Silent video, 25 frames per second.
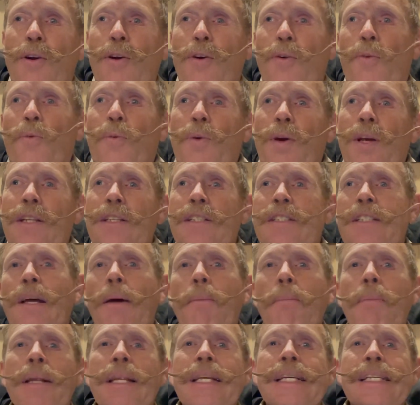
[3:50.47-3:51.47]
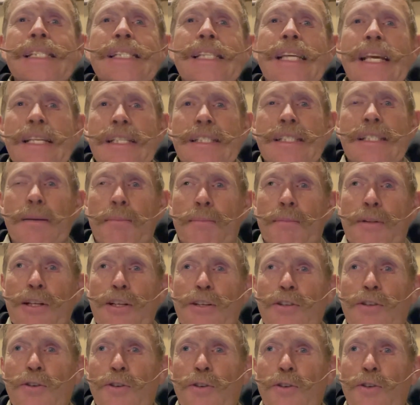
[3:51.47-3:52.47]
when somebody says something
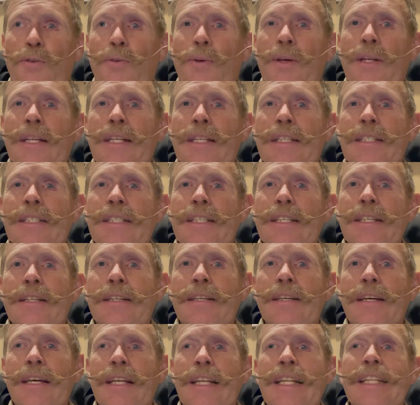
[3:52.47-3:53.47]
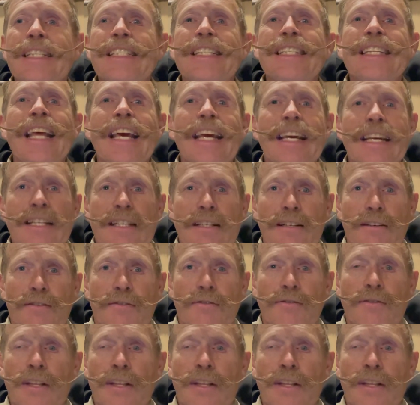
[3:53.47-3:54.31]
to you and it's and it's negative.